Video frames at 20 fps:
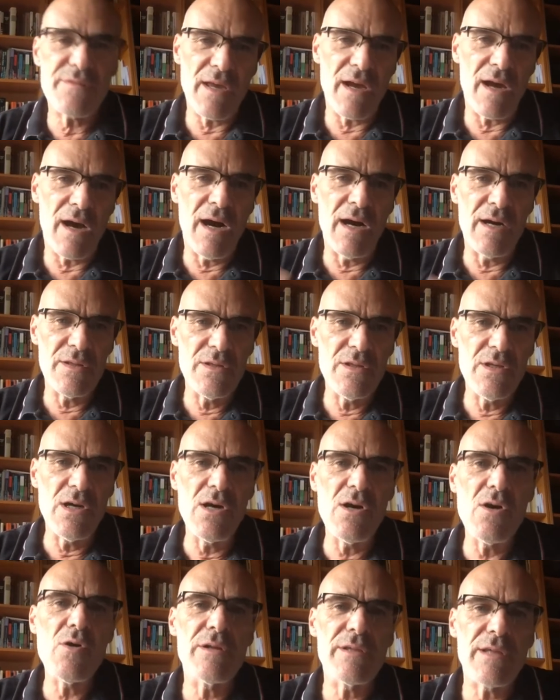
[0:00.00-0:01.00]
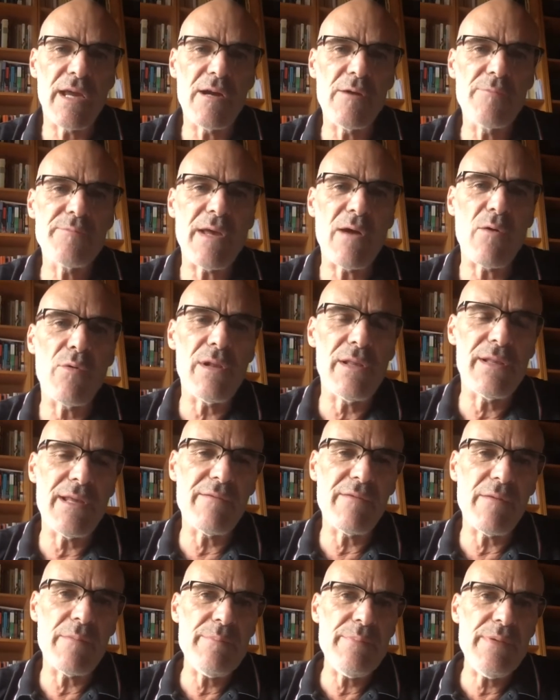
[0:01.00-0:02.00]
There are no, and I hope there will
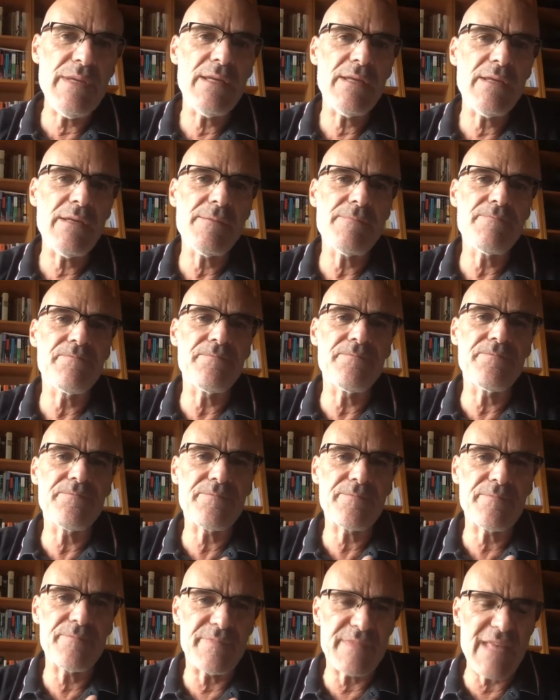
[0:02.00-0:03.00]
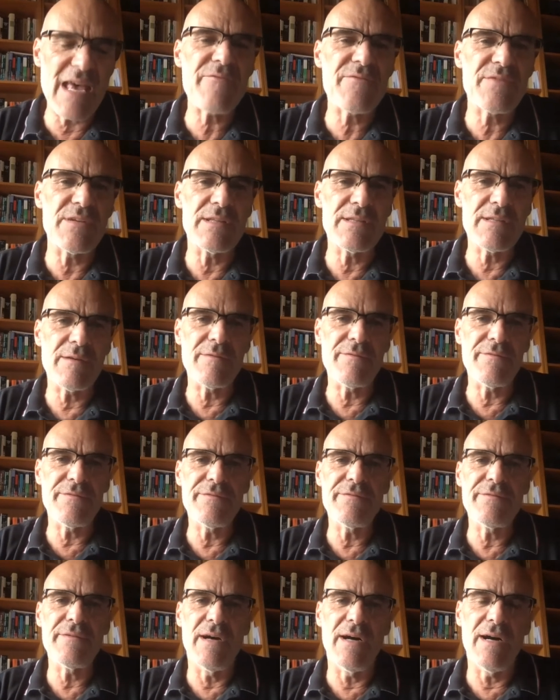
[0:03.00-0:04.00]
never be, definitive
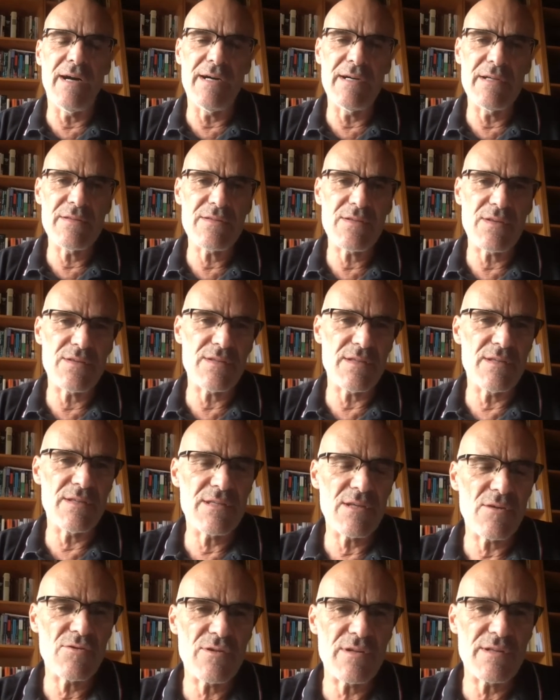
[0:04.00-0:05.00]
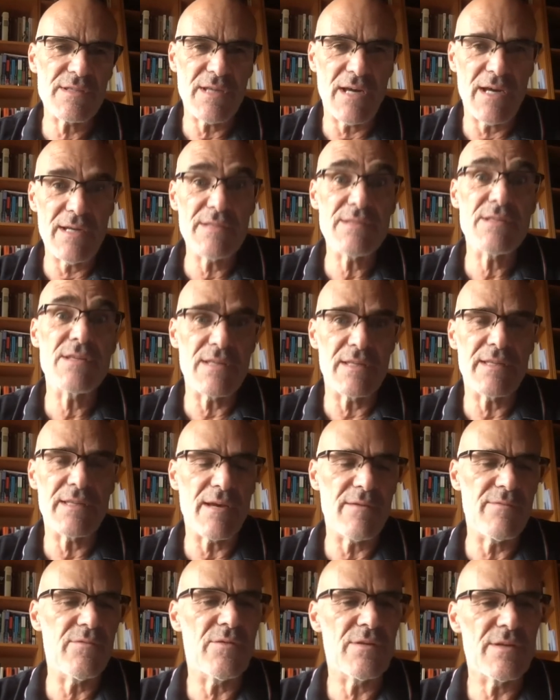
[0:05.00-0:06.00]
answers in social sciences and
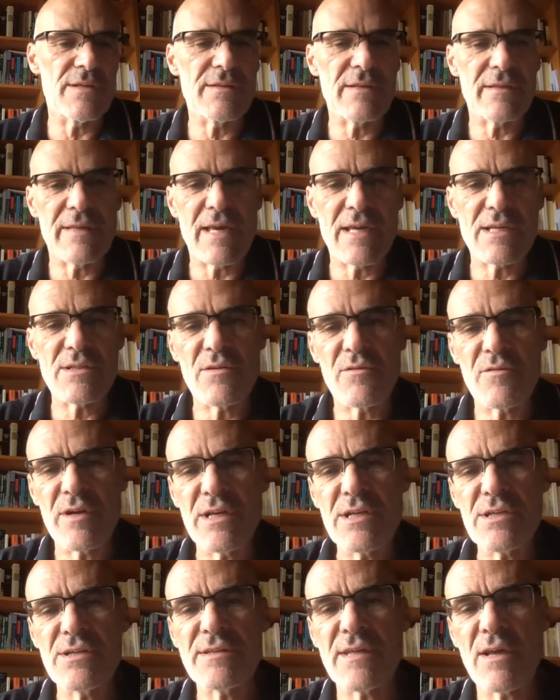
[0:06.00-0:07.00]
therefore in international relations.